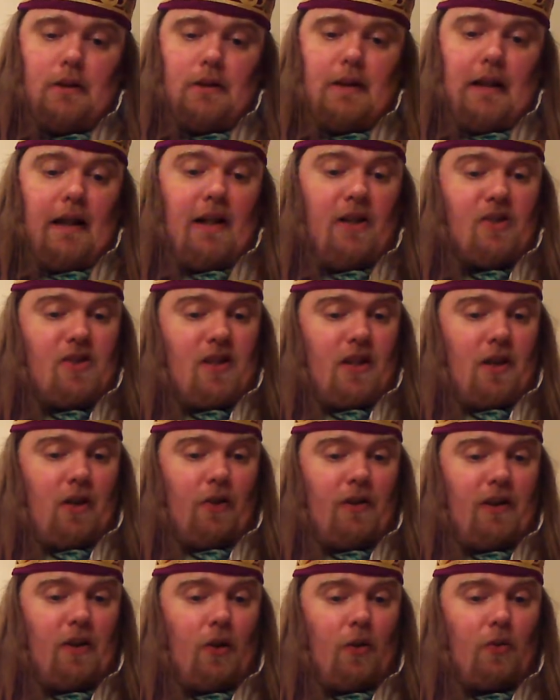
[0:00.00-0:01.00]
as they
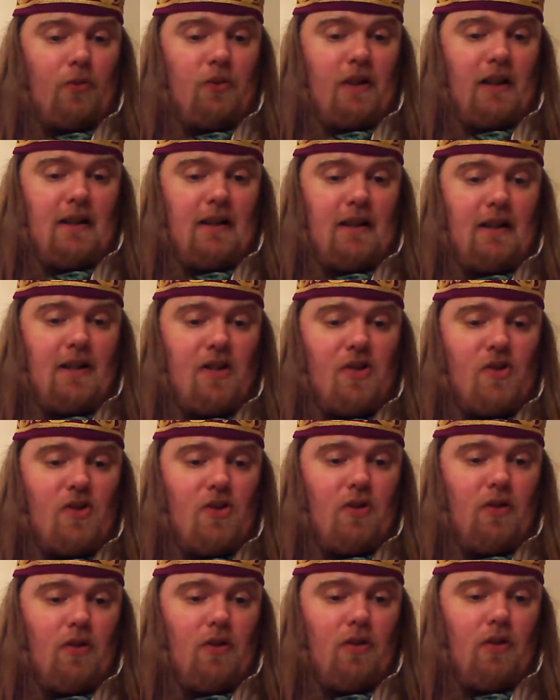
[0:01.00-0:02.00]
are in Old English,
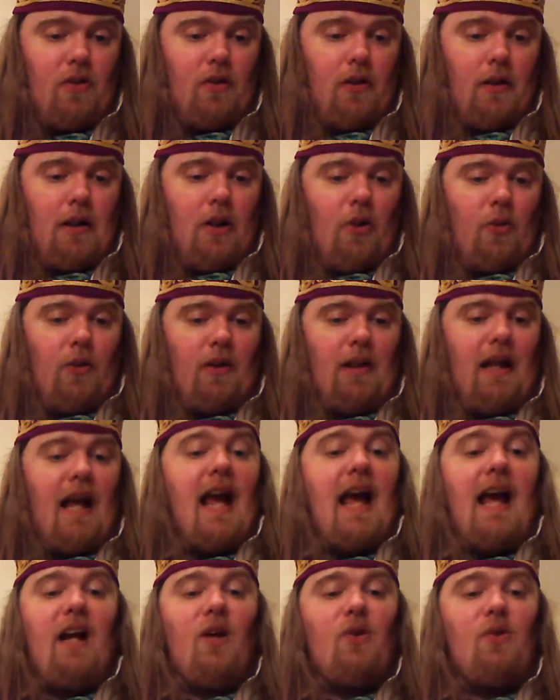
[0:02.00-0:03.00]
or
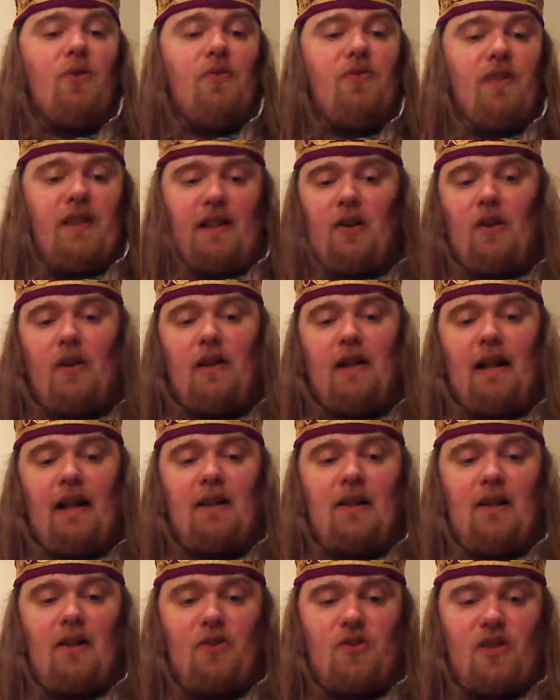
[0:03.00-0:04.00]
elf in
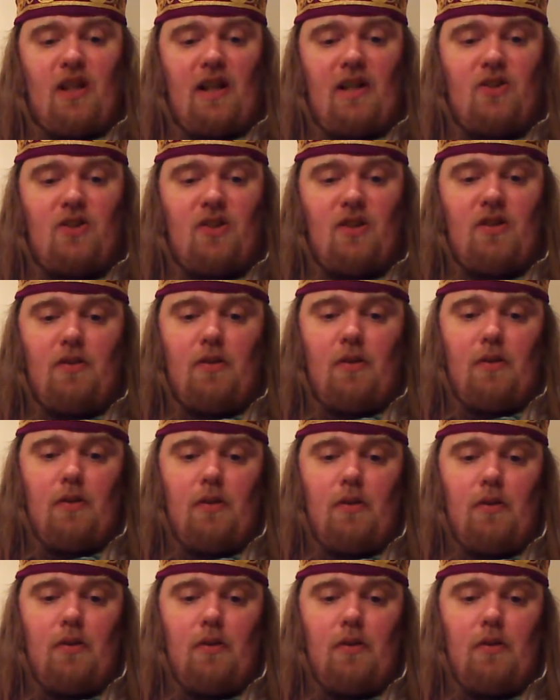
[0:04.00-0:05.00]
Anglo-Saxon,
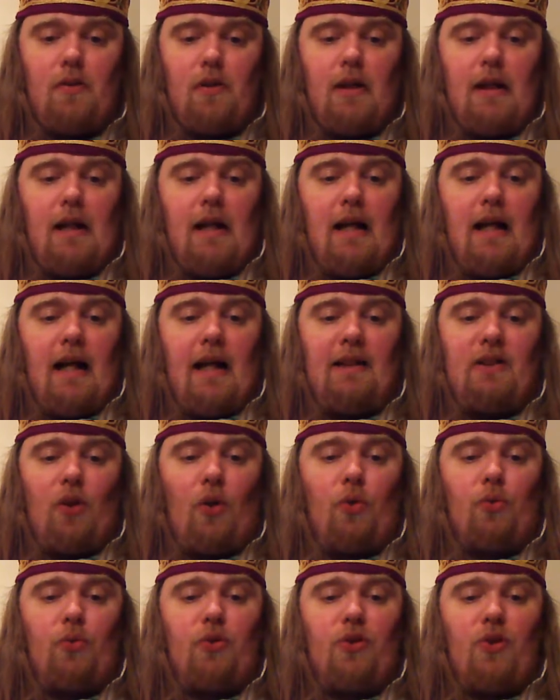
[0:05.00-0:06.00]
and
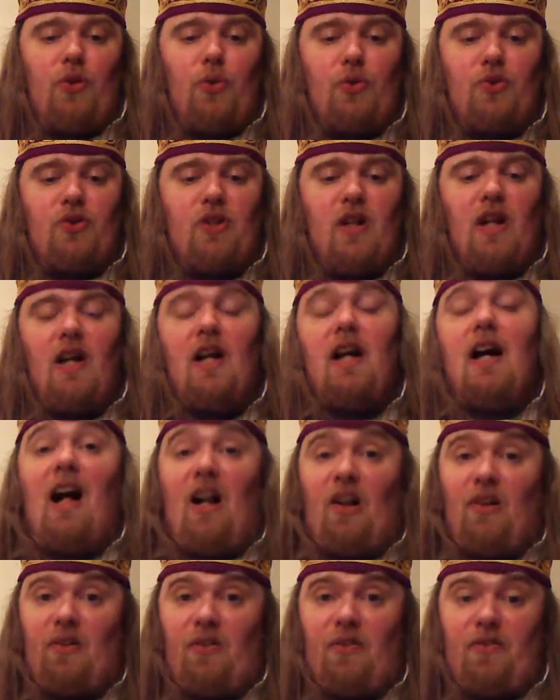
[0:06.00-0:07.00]
Old Norse
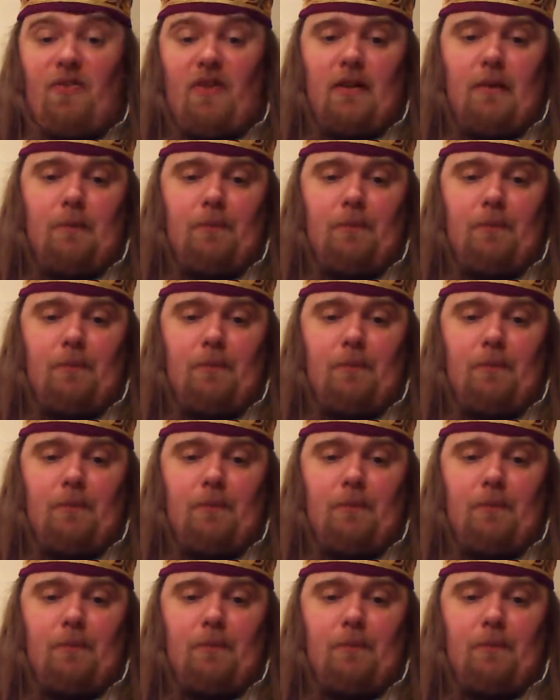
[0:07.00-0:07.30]
alpha,